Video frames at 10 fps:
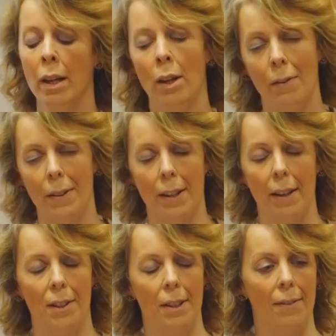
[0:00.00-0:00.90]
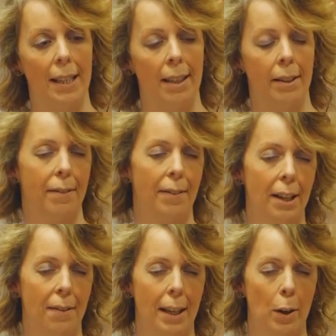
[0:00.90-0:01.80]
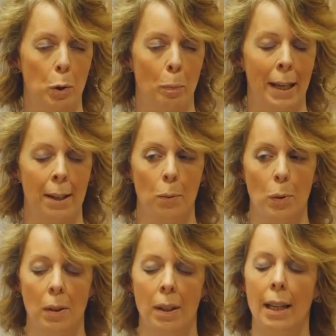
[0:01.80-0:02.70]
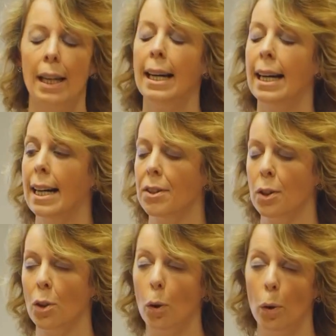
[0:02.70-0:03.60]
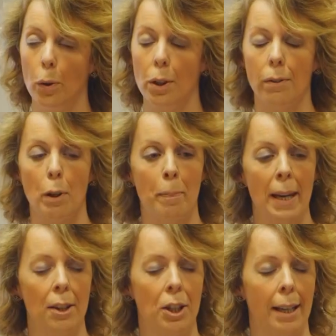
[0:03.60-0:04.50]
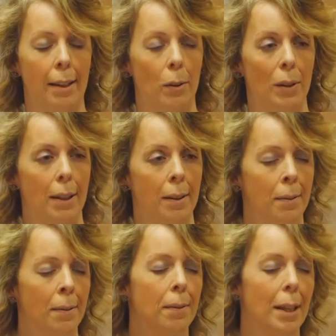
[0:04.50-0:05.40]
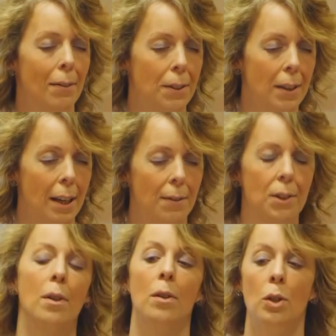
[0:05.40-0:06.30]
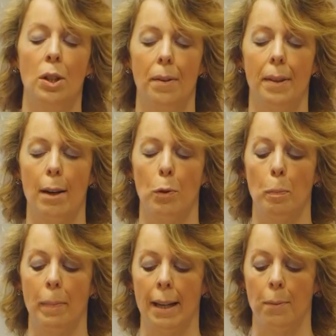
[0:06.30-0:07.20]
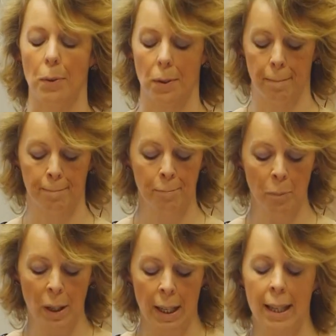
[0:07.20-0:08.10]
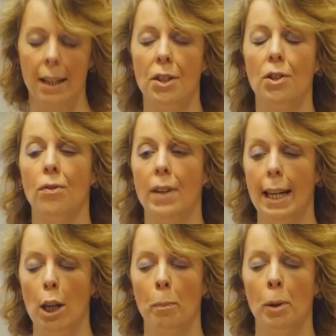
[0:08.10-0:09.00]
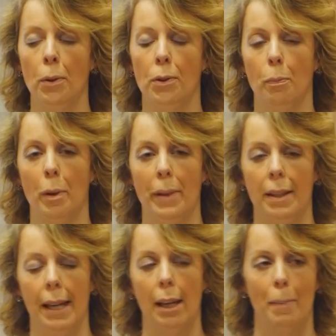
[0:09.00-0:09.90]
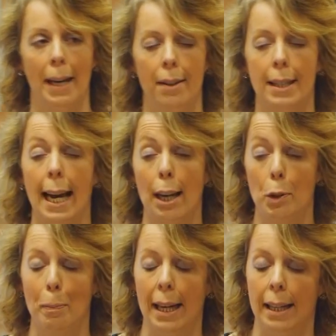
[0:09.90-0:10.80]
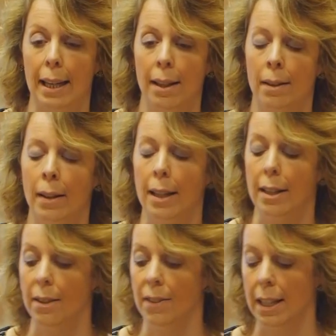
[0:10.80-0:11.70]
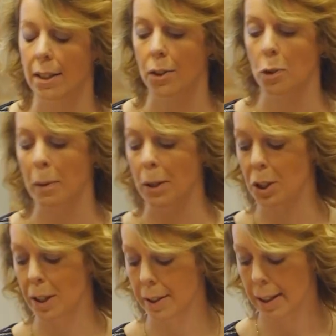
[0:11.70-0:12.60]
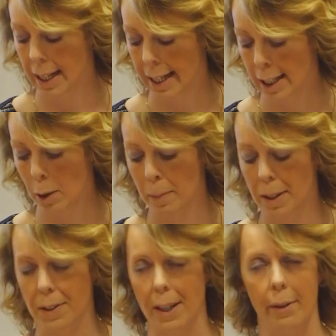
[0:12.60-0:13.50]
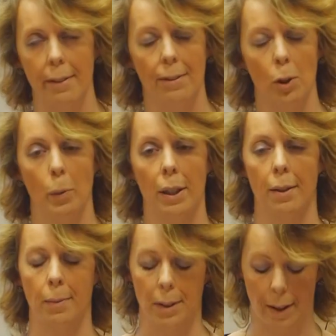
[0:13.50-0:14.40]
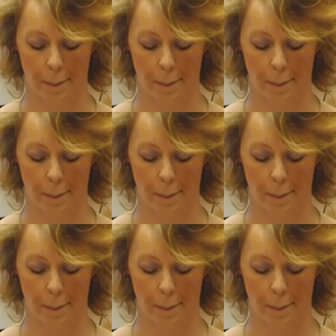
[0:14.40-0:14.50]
who receives a dividend of £5,000 and an ordinary B shareholder that receives £2,000. This is really important when we think about the tax planning and the dividend distribution in our companies going forward. So